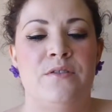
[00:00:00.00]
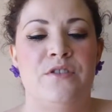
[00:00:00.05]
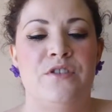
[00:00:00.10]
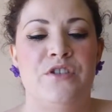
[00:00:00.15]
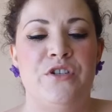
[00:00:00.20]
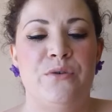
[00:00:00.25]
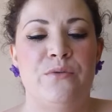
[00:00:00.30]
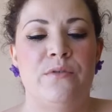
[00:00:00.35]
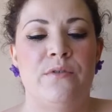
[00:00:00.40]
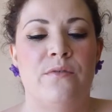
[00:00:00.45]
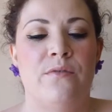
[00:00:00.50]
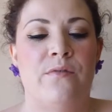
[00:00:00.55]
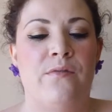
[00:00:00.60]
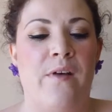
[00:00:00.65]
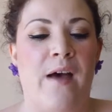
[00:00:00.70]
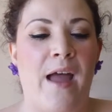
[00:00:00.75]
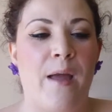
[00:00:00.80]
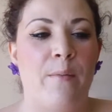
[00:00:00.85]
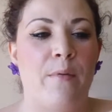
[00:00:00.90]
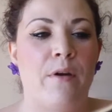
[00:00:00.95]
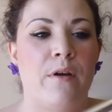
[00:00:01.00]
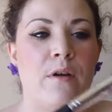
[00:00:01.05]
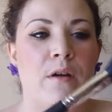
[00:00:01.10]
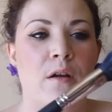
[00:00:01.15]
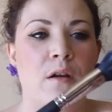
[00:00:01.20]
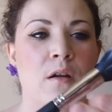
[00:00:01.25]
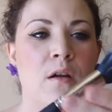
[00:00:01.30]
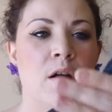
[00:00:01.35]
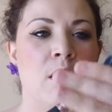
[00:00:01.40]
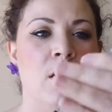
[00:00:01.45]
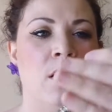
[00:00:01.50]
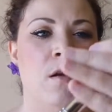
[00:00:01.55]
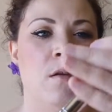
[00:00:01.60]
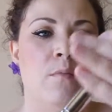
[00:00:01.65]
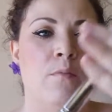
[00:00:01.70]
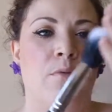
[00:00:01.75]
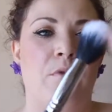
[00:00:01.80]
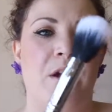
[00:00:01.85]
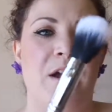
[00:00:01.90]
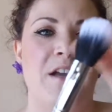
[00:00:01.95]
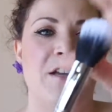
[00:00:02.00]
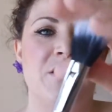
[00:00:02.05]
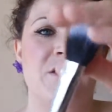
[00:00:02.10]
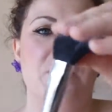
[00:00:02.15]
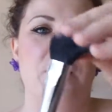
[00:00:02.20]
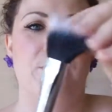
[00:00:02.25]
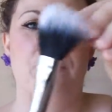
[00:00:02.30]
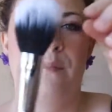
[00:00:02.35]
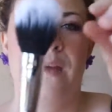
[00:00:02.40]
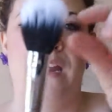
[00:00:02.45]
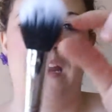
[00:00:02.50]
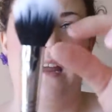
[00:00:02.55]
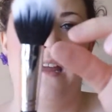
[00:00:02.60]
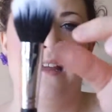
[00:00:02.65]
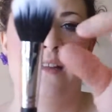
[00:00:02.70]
duo fiber brush, meaning